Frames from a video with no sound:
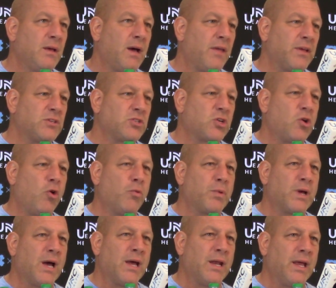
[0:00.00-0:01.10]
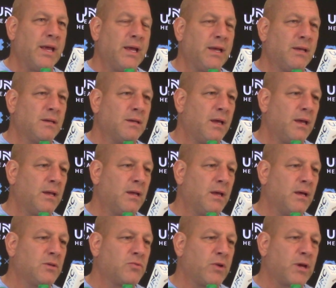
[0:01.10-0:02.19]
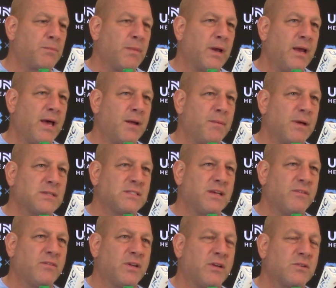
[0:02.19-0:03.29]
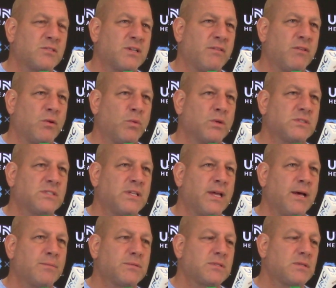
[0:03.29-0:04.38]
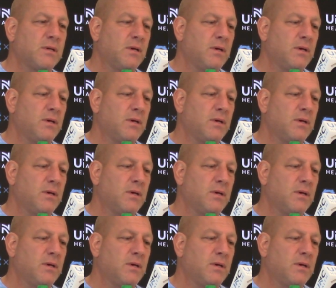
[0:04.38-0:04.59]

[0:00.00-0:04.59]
I think Jacoby got 8, and Drake might have had about 70 or 71 snaps.